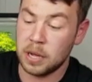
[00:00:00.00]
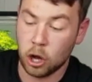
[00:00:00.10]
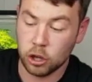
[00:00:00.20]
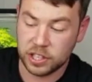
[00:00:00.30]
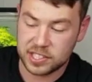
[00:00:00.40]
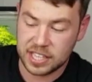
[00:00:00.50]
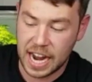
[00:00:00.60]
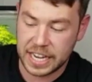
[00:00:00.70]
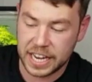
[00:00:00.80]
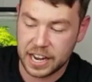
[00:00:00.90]
On the
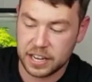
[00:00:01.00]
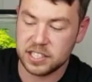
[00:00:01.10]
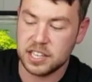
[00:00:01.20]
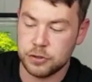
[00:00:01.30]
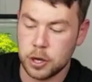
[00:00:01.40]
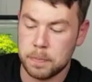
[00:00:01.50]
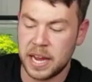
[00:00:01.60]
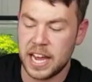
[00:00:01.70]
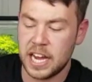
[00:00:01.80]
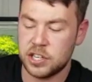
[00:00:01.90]
side here, it gives you a
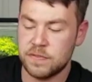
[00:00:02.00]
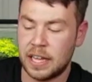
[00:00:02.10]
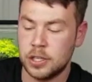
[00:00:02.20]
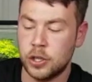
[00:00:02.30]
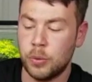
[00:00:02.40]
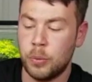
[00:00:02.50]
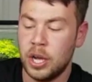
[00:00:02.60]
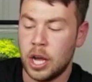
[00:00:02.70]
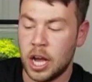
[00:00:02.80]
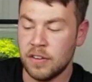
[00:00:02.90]
pH value
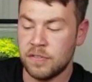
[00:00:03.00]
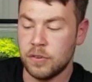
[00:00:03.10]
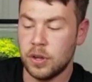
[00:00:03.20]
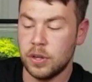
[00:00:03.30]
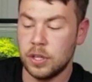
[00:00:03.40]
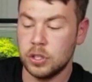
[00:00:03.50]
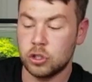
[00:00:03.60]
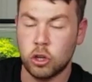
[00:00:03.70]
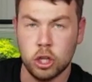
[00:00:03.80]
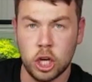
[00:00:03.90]
of
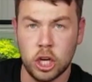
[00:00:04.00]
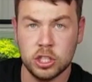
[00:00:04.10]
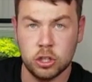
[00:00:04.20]
colour